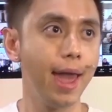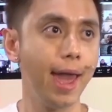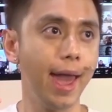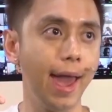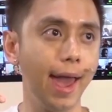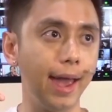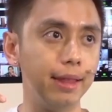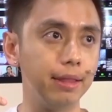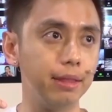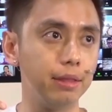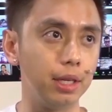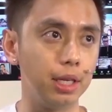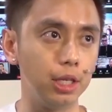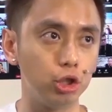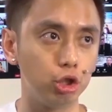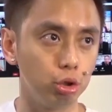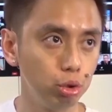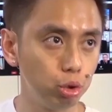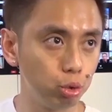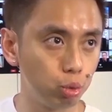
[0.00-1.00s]
and
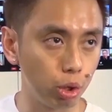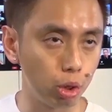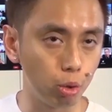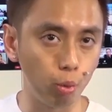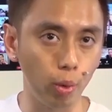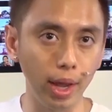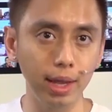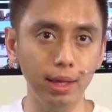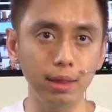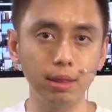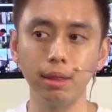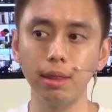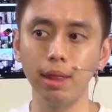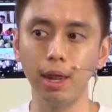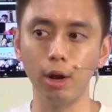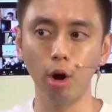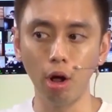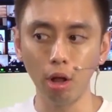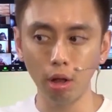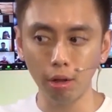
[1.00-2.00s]
issues with weight
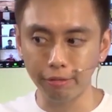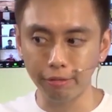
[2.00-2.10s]
and all of